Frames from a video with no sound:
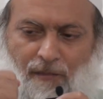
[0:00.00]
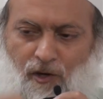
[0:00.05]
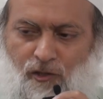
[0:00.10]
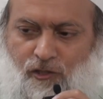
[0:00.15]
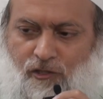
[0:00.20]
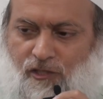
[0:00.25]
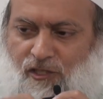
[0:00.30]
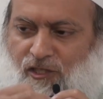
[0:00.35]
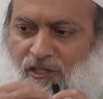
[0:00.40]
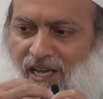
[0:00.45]

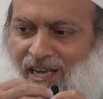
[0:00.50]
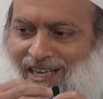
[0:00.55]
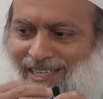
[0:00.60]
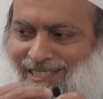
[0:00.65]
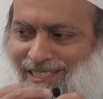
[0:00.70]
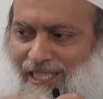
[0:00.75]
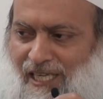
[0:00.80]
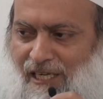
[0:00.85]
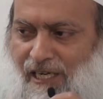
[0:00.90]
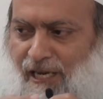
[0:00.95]
most
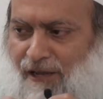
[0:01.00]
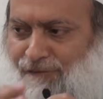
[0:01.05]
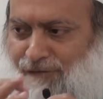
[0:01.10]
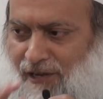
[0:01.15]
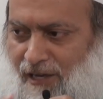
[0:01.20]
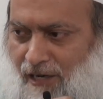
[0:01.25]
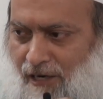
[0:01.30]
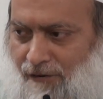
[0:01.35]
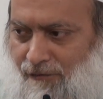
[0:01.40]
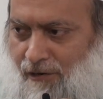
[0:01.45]

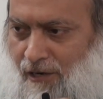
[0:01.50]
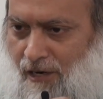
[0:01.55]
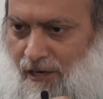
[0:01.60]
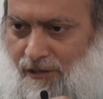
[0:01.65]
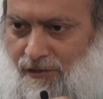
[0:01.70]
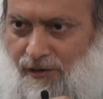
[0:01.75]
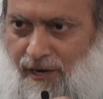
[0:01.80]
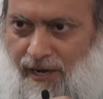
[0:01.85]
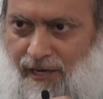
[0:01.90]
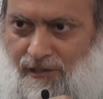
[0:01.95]
significant of
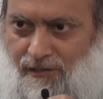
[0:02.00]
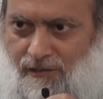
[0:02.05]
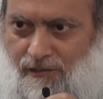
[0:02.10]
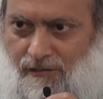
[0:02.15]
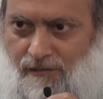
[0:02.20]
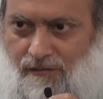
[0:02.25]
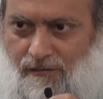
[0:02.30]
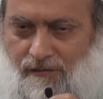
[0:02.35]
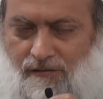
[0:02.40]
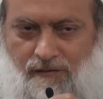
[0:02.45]
contracts,
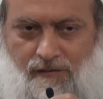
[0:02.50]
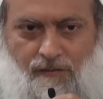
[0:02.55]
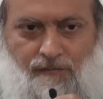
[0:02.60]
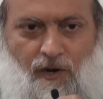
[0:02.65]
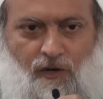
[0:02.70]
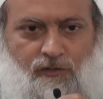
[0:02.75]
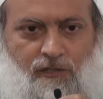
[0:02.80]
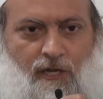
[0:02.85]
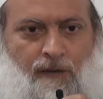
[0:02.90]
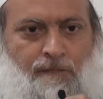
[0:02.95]
the
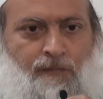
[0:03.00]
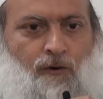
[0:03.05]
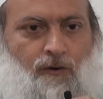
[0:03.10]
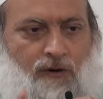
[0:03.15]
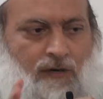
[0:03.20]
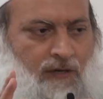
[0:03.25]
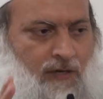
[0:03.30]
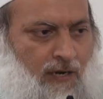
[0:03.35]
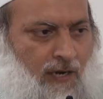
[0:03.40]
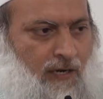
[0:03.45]
most
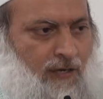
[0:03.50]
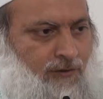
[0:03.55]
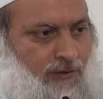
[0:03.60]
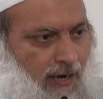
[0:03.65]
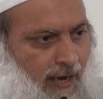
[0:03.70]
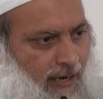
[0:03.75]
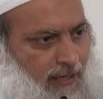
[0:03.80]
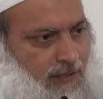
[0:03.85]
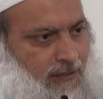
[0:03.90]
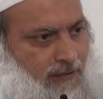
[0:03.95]
important
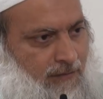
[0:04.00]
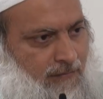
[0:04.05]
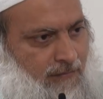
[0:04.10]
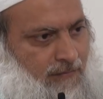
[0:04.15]
contract.